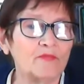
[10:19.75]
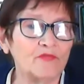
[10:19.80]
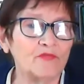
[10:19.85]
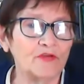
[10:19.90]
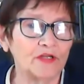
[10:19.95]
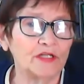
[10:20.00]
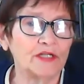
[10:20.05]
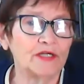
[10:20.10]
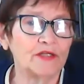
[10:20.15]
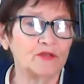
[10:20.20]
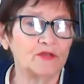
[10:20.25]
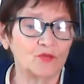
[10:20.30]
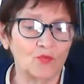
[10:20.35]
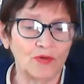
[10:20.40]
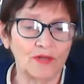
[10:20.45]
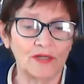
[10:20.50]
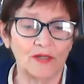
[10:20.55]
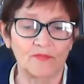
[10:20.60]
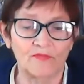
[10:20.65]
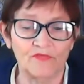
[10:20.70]
feeling the
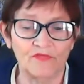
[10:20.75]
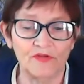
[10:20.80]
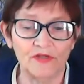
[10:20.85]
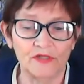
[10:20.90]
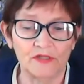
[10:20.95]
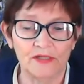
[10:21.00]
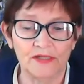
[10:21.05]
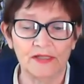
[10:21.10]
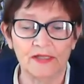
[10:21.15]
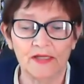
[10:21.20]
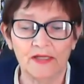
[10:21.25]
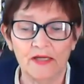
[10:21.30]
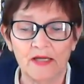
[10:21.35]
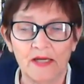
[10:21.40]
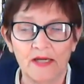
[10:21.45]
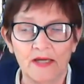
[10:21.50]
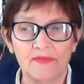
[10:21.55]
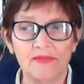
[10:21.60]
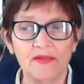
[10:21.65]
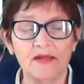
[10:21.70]
way I'm feeling.
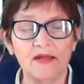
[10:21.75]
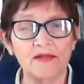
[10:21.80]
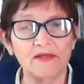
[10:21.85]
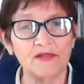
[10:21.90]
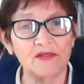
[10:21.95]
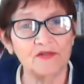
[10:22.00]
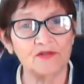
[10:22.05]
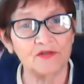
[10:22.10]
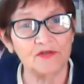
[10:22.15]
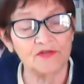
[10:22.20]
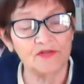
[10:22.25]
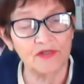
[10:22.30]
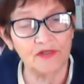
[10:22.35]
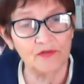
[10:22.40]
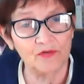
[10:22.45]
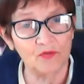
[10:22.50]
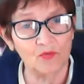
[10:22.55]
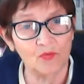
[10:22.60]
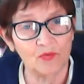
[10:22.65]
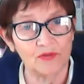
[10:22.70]
Then I need to
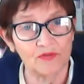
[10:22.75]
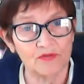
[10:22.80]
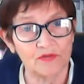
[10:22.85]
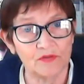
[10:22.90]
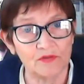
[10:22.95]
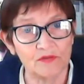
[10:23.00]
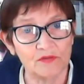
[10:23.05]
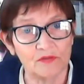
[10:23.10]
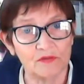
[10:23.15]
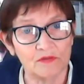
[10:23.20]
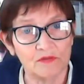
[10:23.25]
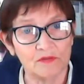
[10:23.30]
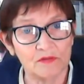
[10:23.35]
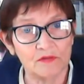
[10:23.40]
deal with it.